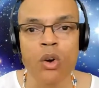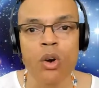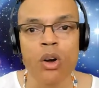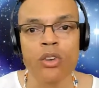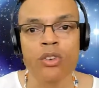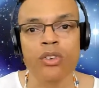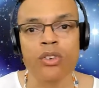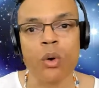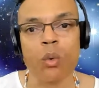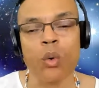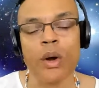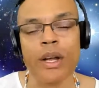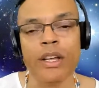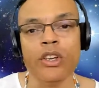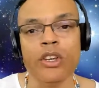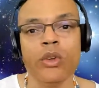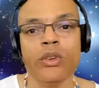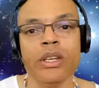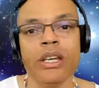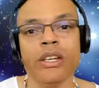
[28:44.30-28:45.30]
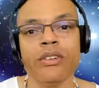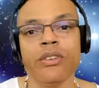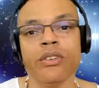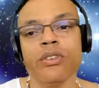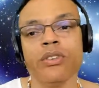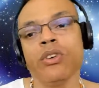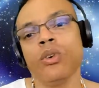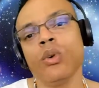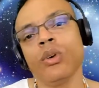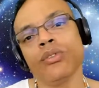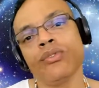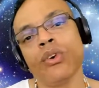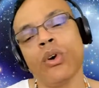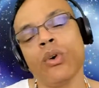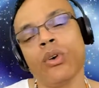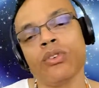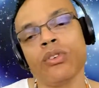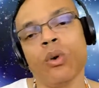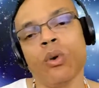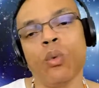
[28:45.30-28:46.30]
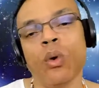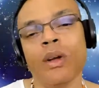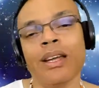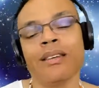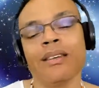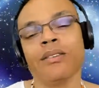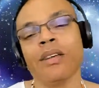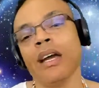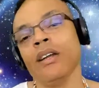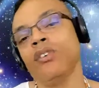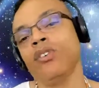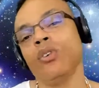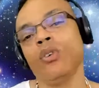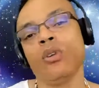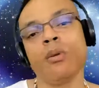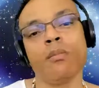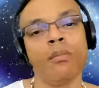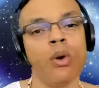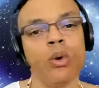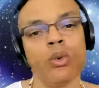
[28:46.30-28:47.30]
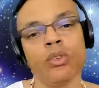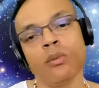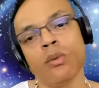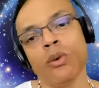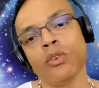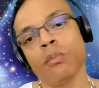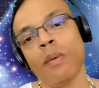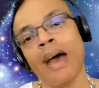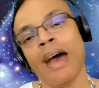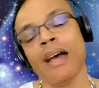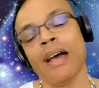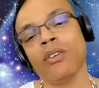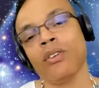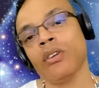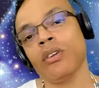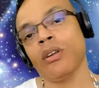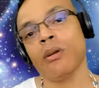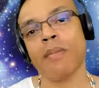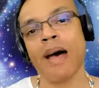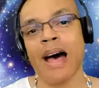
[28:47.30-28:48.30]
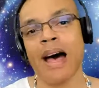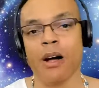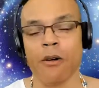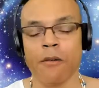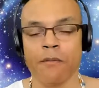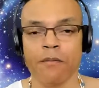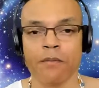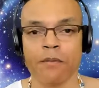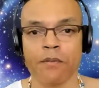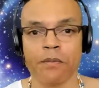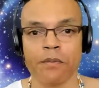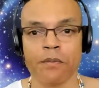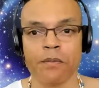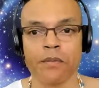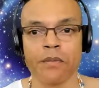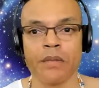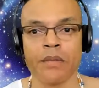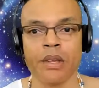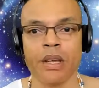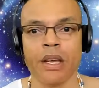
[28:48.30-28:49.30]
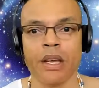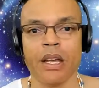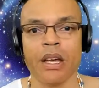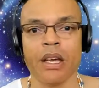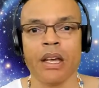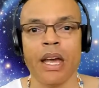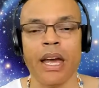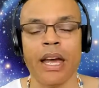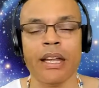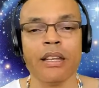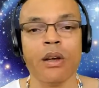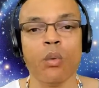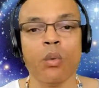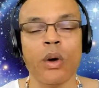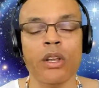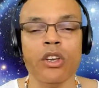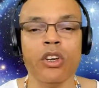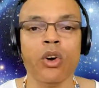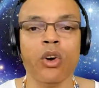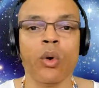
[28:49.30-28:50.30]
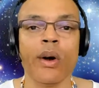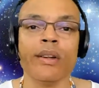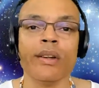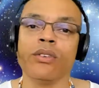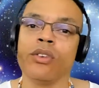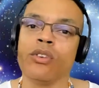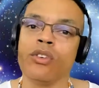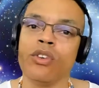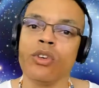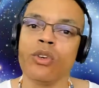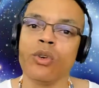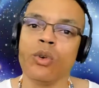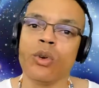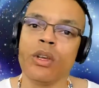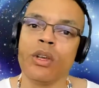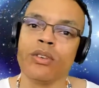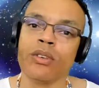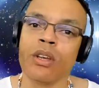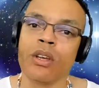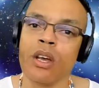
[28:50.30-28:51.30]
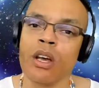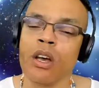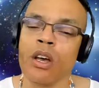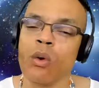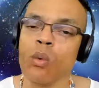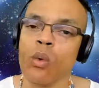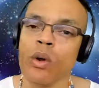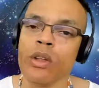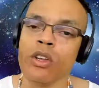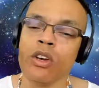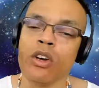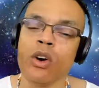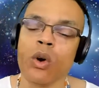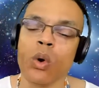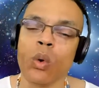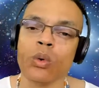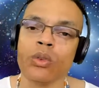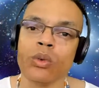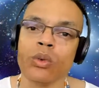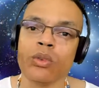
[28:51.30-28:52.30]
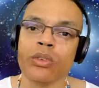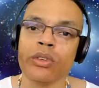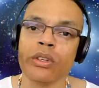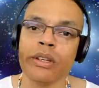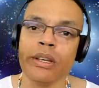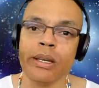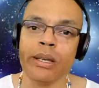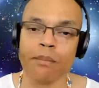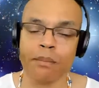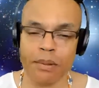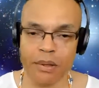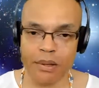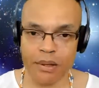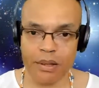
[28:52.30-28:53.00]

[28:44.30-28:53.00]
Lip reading: So what you need to do is focus on what excites you the most passionate about. And then what you're going to do is when you go to sleep,